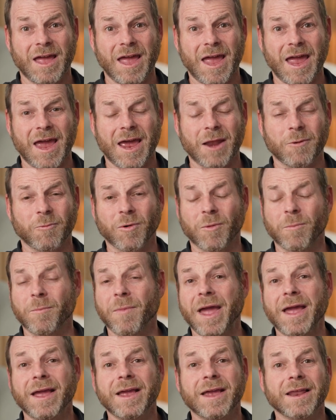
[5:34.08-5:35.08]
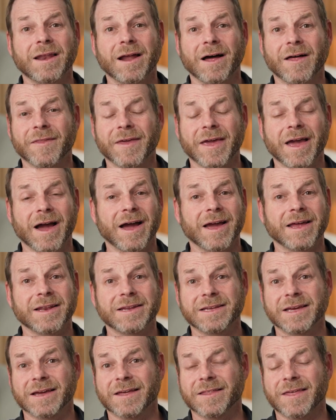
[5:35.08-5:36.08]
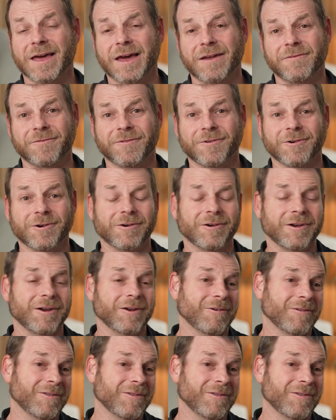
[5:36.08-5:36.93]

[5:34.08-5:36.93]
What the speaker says: And we're banking on the idea that for,